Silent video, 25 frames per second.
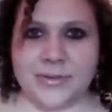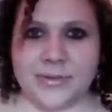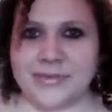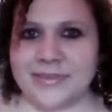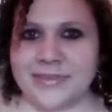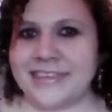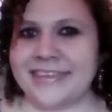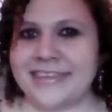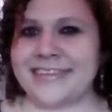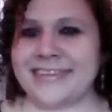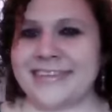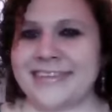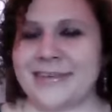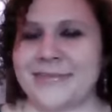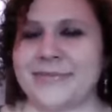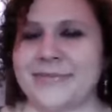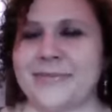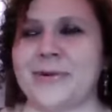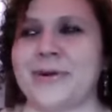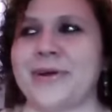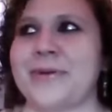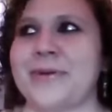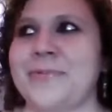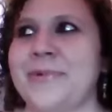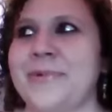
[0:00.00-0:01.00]
I was listening
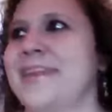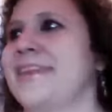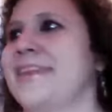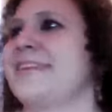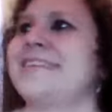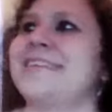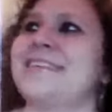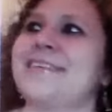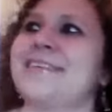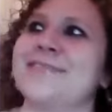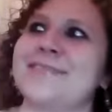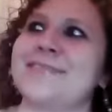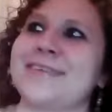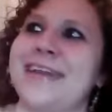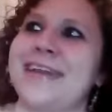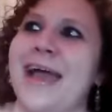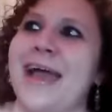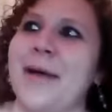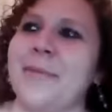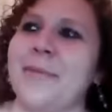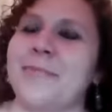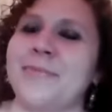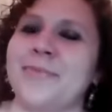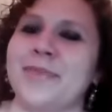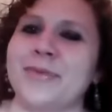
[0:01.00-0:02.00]
for it, waiting to see what was going to
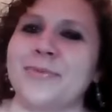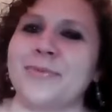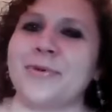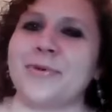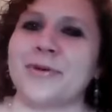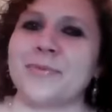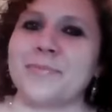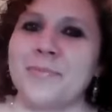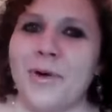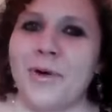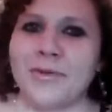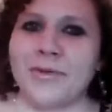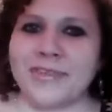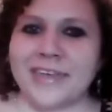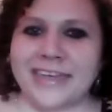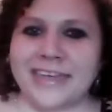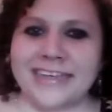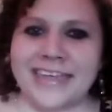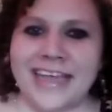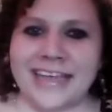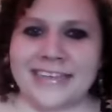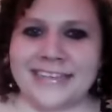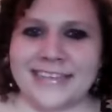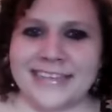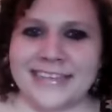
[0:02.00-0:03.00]
happen, but the word
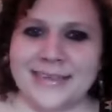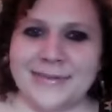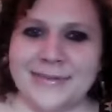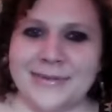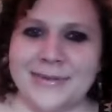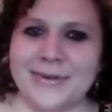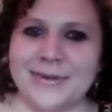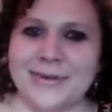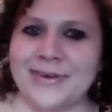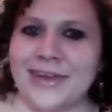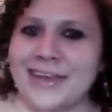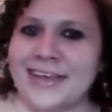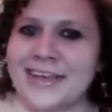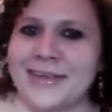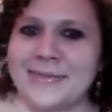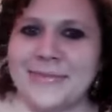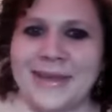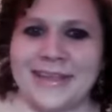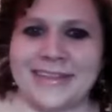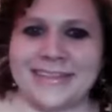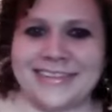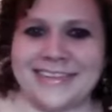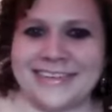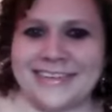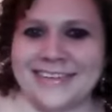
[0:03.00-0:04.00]
multitasking, when you're talking
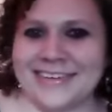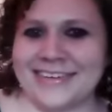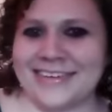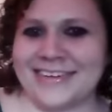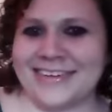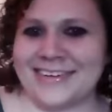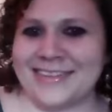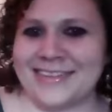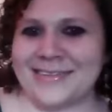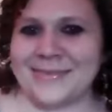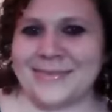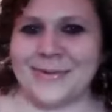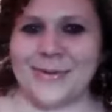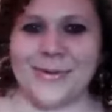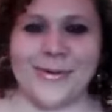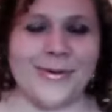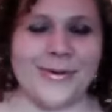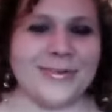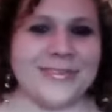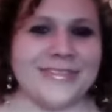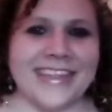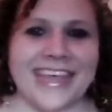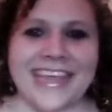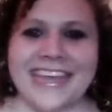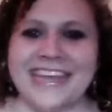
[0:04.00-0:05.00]
about dinner and the
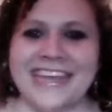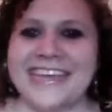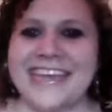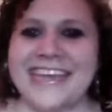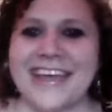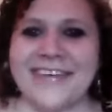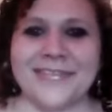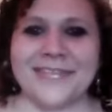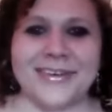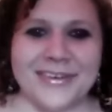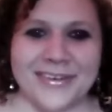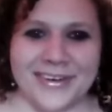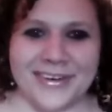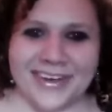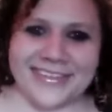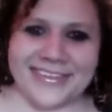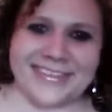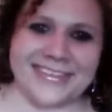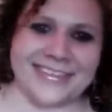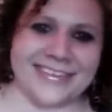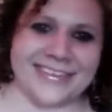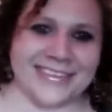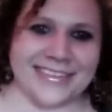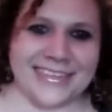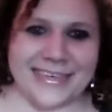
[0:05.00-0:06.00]
rolls, that never
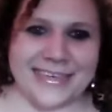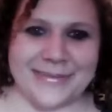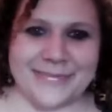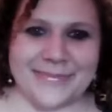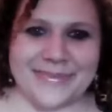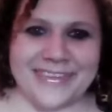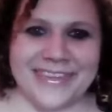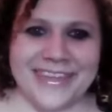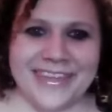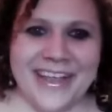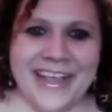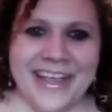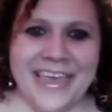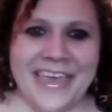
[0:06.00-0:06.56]
crossed your lips.